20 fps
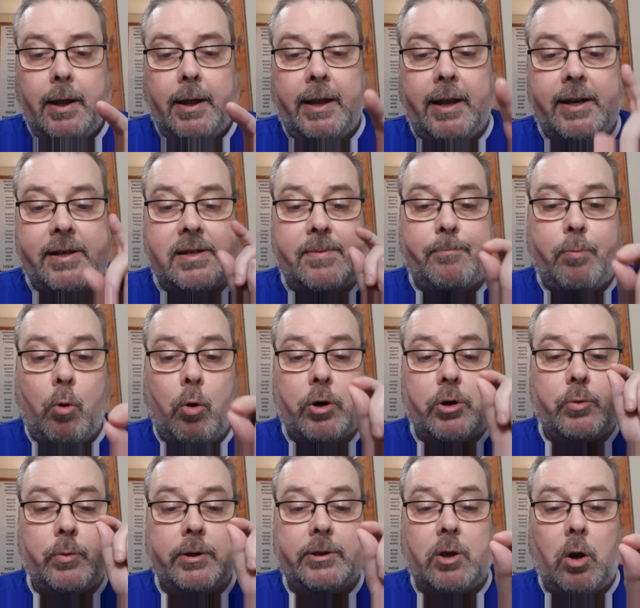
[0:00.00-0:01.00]
it is
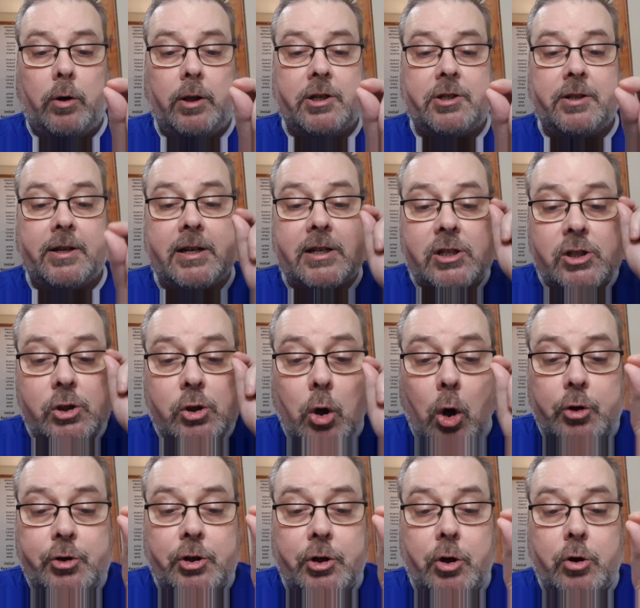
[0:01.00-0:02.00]
important to acknowledge that it is
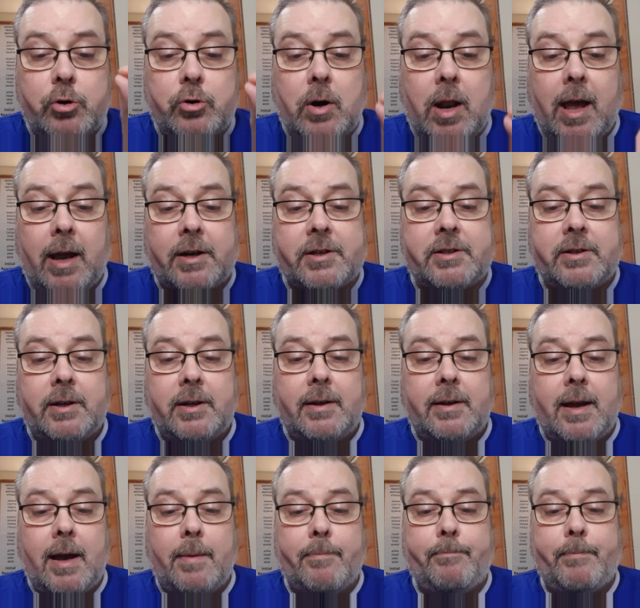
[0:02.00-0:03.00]
not a neutral act
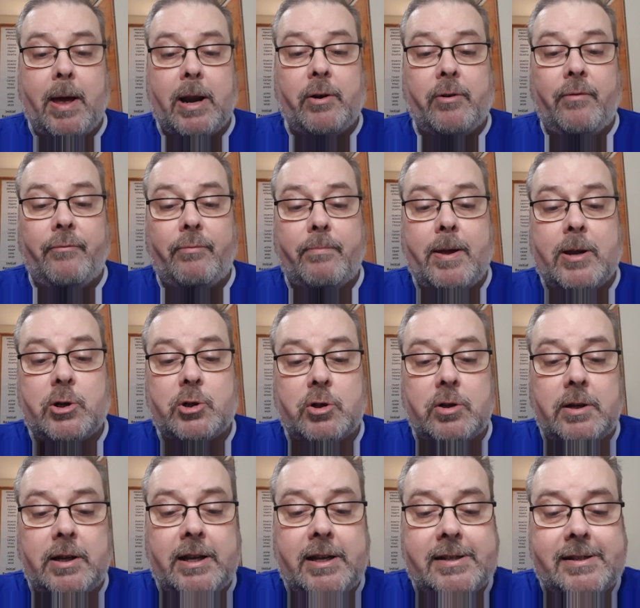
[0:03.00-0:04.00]
and better
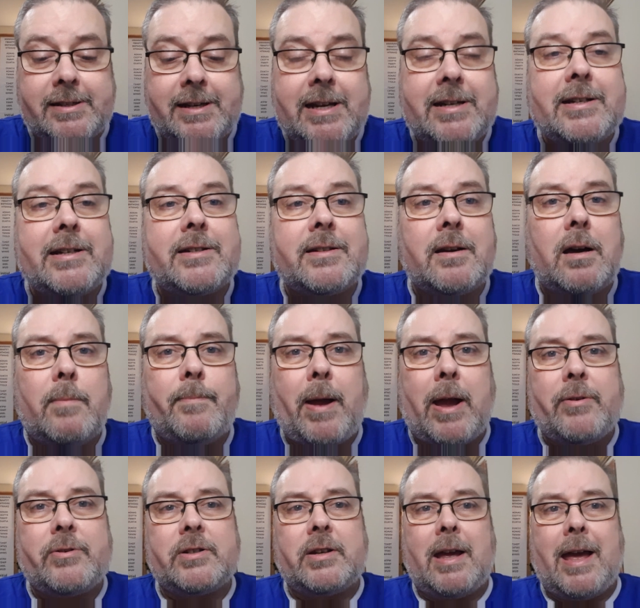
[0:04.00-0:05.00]
information is needed
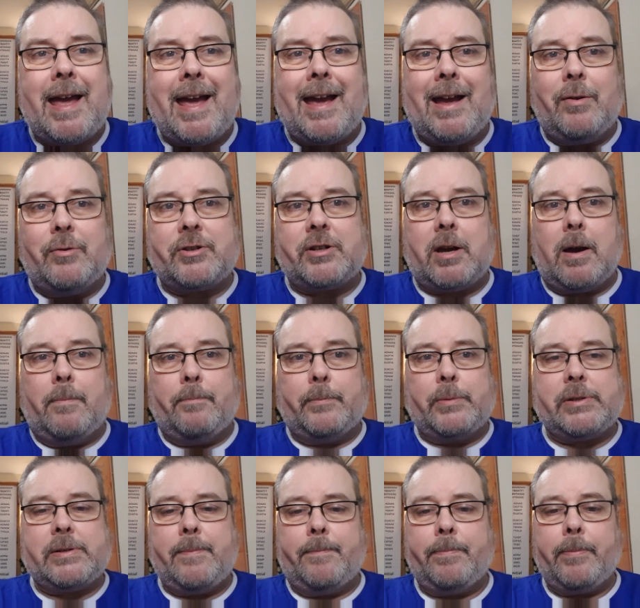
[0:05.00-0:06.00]
about
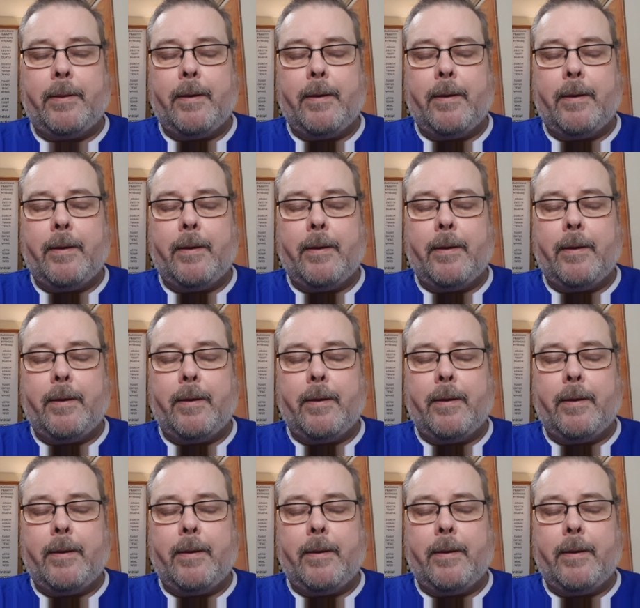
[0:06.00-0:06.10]
outcomes.